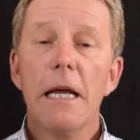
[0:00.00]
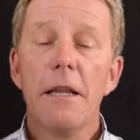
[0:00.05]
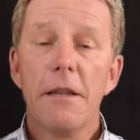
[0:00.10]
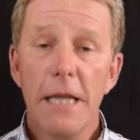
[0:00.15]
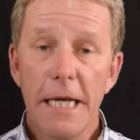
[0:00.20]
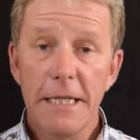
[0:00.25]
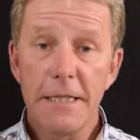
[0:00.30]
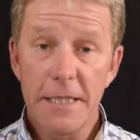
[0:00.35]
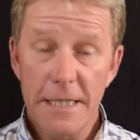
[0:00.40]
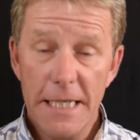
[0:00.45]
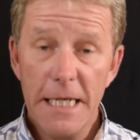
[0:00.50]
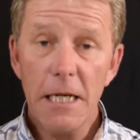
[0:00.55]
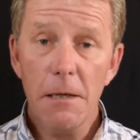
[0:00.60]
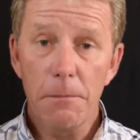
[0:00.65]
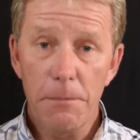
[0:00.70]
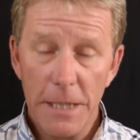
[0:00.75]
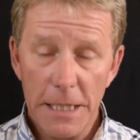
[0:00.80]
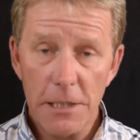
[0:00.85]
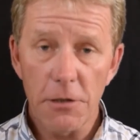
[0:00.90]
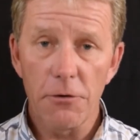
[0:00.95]
They see a
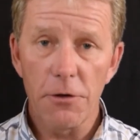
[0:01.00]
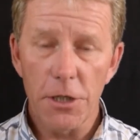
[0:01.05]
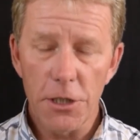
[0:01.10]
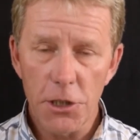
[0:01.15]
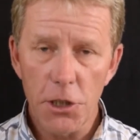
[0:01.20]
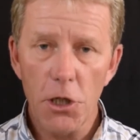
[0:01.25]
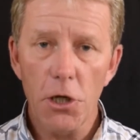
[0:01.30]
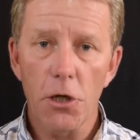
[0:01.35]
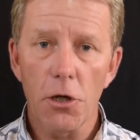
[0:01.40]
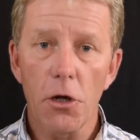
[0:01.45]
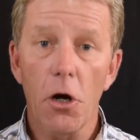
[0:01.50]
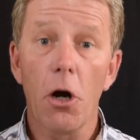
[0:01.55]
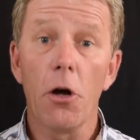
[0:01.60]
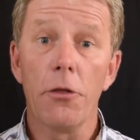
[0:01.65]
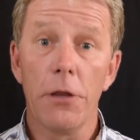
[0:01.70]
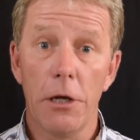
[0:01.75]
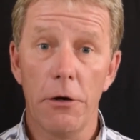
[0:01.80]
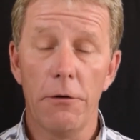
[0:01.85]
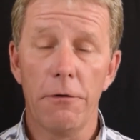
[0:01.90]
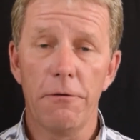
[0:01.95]
better return
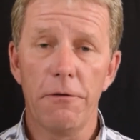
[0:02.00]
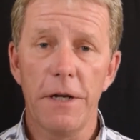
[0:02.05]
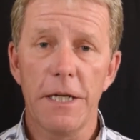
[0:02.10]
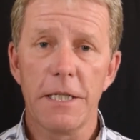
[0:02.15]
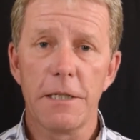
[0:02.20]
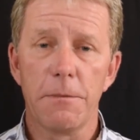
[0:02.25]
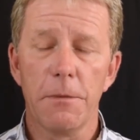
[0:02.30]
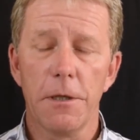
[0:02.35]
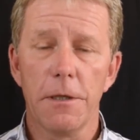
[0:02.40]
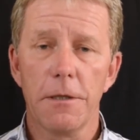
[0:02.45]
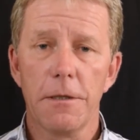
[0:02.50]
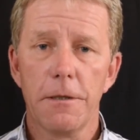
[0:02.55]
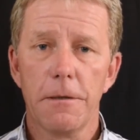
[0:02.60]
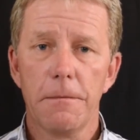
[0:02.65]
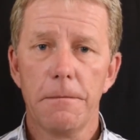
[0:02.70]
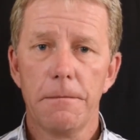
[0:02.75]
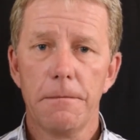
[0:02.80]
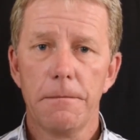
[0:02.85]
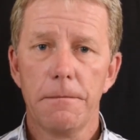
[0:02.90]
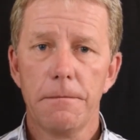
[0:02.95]
on their investment.
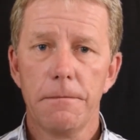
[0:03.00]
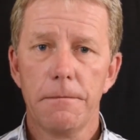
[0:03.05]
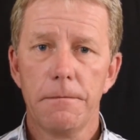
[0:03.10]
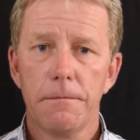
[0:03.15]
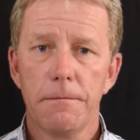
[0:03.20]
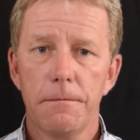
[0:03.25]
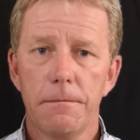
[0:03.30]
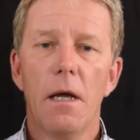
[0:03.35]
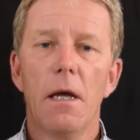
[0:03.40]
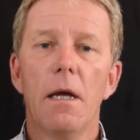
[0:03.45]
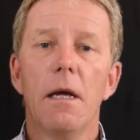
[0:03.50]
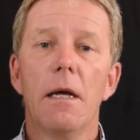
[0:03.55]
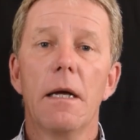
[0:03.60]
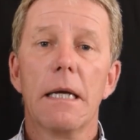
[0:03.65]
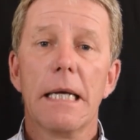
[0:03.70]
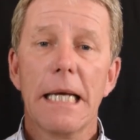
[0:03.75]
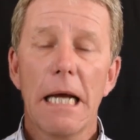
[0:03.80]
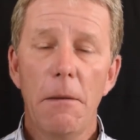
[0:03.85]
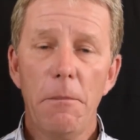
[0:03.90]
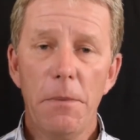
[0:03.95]

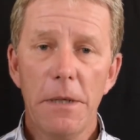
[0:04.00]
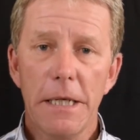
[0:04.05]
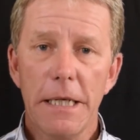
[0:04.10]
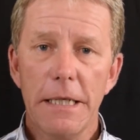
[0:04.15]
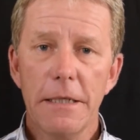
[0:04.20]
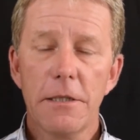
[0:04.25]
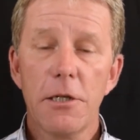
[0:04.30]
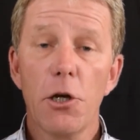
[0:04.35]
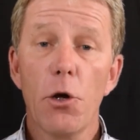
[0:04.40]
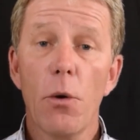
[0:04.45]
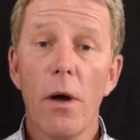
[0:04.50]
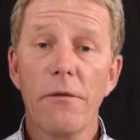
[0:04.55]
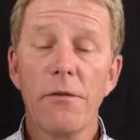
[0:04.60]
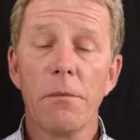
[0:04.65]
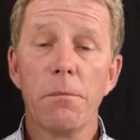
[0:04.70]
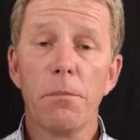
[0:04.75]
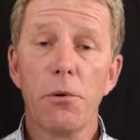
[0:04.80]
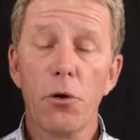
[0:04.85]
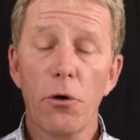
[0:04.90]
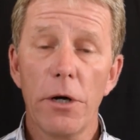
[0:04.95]
Companies who have
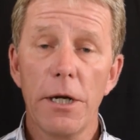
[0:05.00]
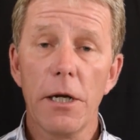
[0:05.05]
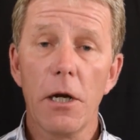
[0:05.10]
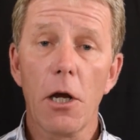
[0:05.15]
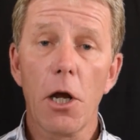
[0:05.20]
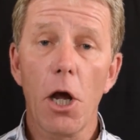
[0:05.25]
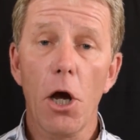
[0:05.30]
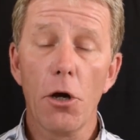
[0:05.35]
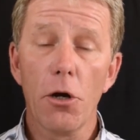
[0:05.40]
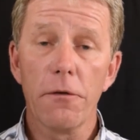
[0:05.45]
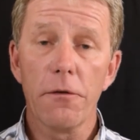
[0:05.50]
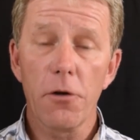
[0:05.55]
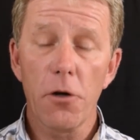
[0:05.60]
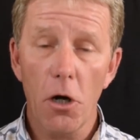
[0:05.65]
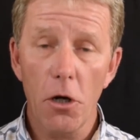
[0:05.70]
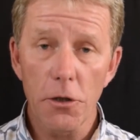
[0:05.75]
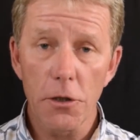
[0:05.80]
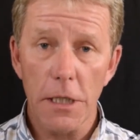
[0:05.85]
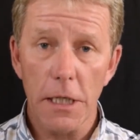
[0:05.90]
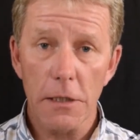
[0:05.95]
employed a code of
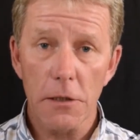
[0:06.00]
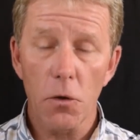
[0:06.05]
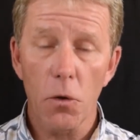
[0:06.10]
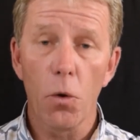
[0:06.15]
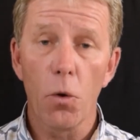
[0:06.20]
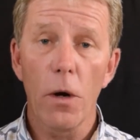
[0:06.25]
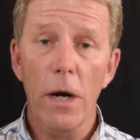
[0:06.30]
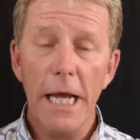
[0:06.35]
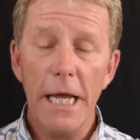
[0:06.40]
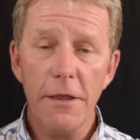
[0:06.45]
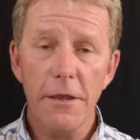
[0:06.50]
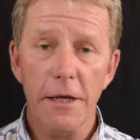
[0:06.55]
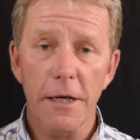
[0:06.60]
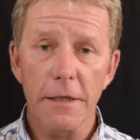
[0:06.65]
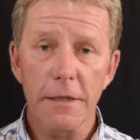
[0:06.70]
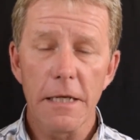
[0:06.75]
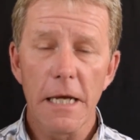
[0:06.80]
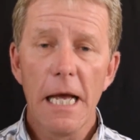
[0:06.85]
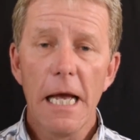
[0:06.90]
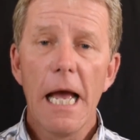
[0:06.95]
conduct or
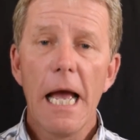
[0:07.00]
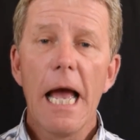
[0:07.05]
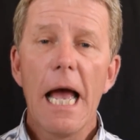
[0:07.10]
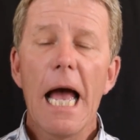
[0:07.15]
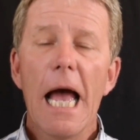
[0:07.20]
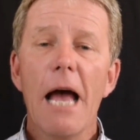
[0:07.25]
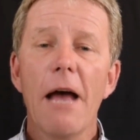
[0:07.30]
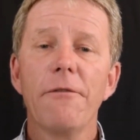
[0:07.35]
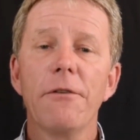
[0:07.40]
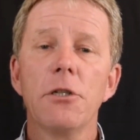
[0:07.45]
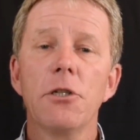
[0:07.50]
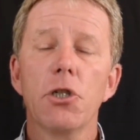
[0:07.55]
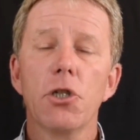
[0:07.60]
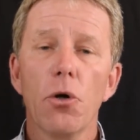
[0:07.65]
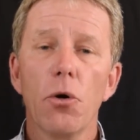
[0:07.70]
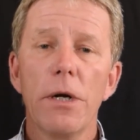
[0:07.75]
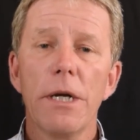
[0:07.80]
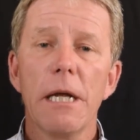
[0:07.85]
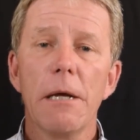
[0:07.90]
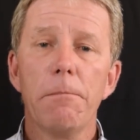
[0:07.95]
ethics have
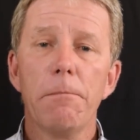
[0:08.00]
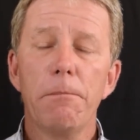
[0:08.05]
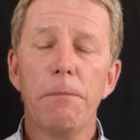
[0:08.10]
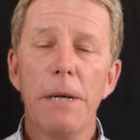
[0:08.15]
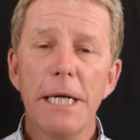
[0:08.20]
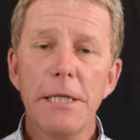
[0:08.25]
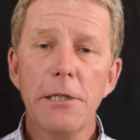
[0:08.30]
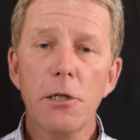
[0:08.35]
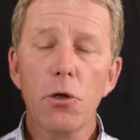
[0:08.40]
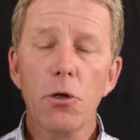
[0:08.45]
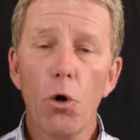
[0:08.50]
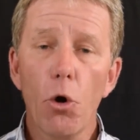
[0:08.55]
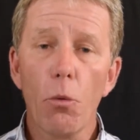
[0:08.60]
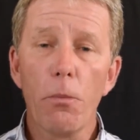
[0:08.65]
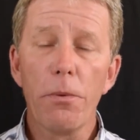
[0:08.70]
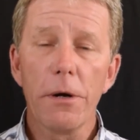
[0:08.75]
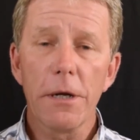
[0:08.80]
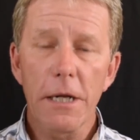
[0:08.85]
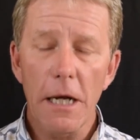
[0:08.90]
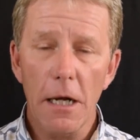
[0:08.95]
enjoyed a better
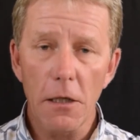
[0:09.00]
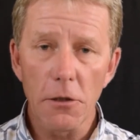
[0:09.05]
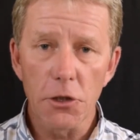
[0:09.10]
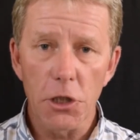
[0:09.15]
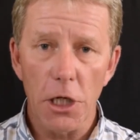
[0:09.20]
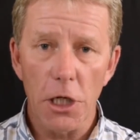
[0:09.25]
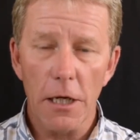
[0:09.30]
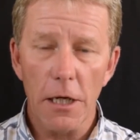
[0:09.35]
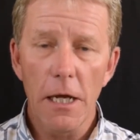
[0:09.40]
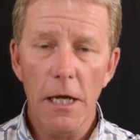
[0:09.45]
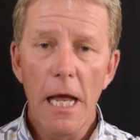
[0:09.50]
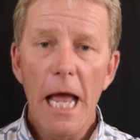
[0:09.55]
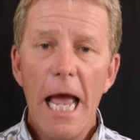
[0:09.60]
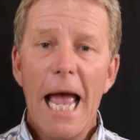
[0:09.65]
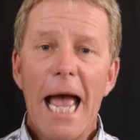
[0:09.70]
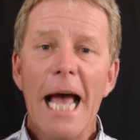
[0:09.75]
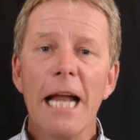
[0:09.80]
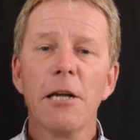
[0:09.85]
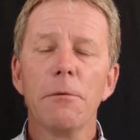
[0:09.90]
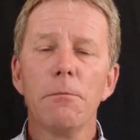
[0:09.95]
corporate culture
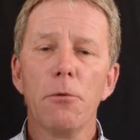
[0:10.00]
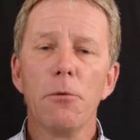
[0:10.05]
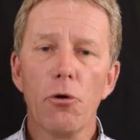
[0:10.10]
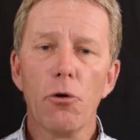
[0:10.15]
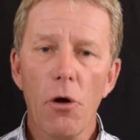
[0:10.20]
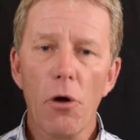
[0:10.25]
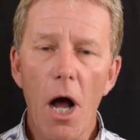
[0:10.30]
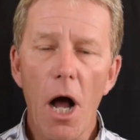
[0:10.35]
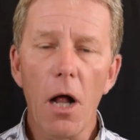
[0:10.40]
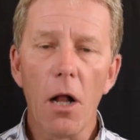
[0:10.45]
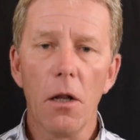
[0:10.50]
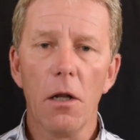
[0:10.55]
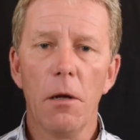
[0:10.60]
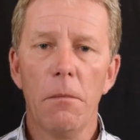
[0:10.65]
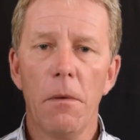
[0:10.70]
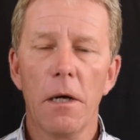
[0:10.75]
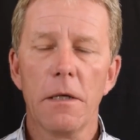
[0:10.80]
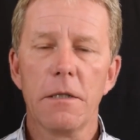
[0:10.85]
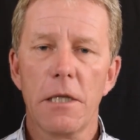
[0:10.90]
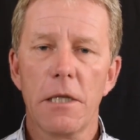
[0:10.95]
and morale
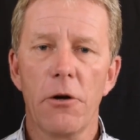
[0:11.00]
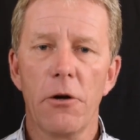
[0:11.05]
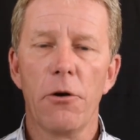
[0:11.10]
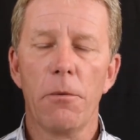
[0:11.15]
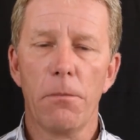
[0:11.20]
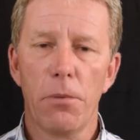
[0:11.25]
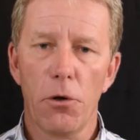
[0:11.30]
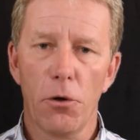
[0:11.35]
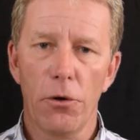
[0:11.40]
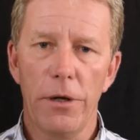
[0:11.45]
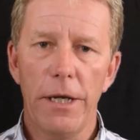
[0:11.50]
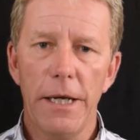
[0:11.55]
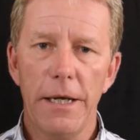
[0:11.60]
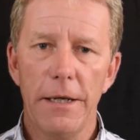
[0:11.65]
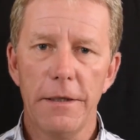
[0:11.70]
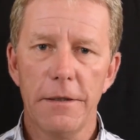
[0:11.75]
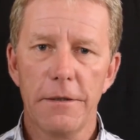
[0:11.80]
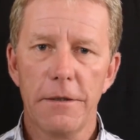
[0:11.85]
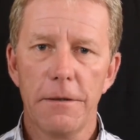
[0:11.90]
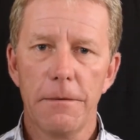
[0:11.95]
amongst their
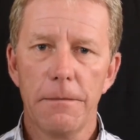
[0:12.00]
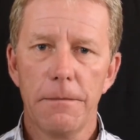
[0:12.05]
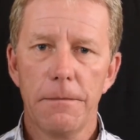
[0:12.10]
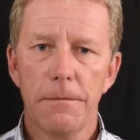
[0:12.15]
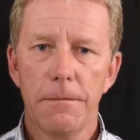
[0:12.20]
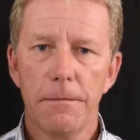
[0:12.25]
employees.